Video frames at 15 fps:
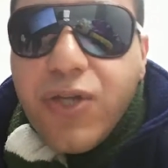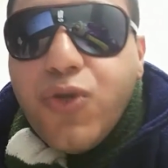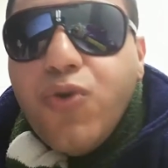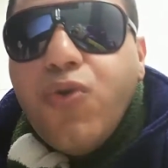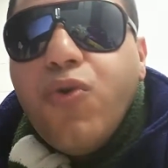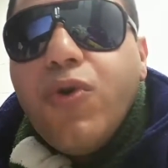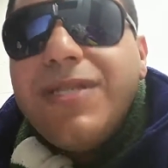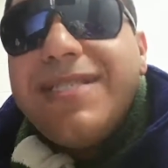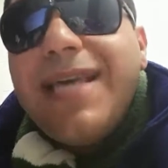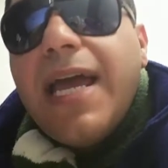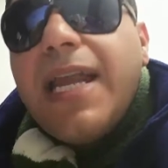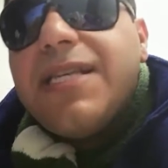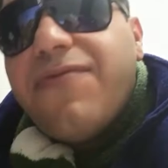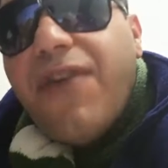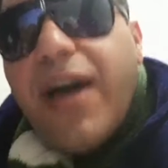to
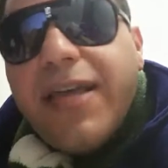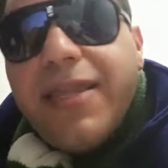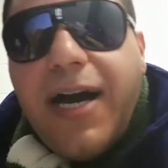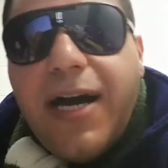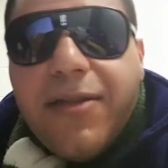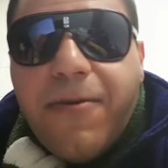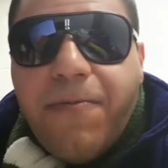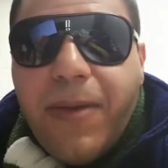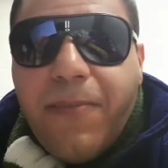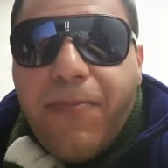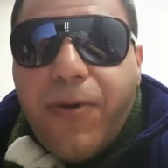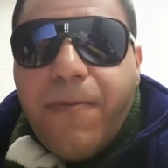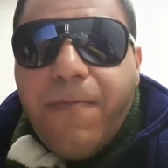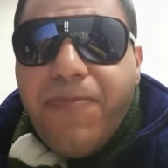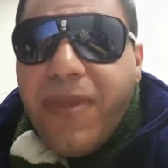satisfy the other
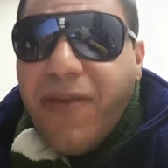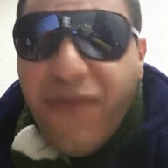people.